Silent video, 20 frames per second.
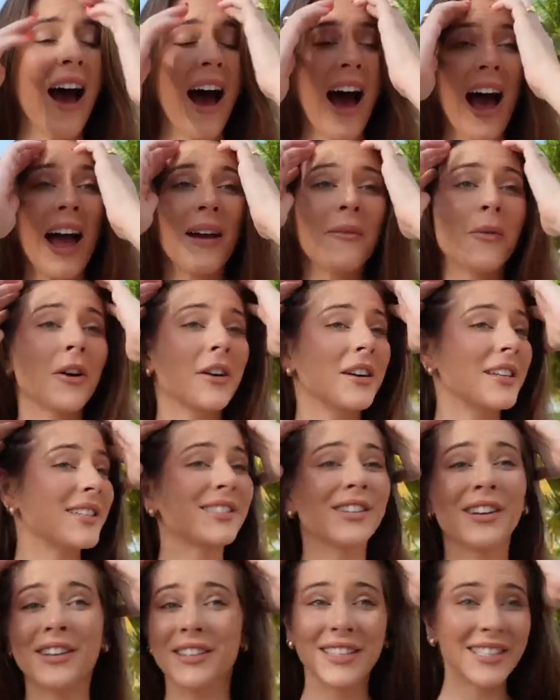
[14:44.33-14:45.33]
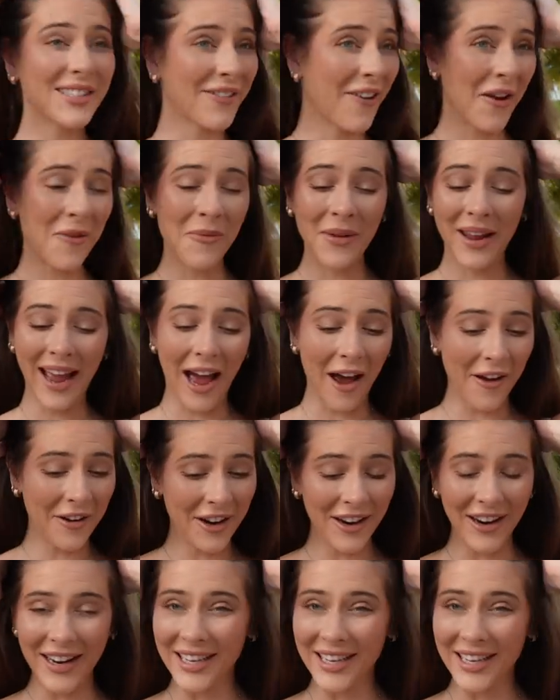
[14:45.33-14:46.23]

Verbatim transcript: I'm already starting to sweat being out here.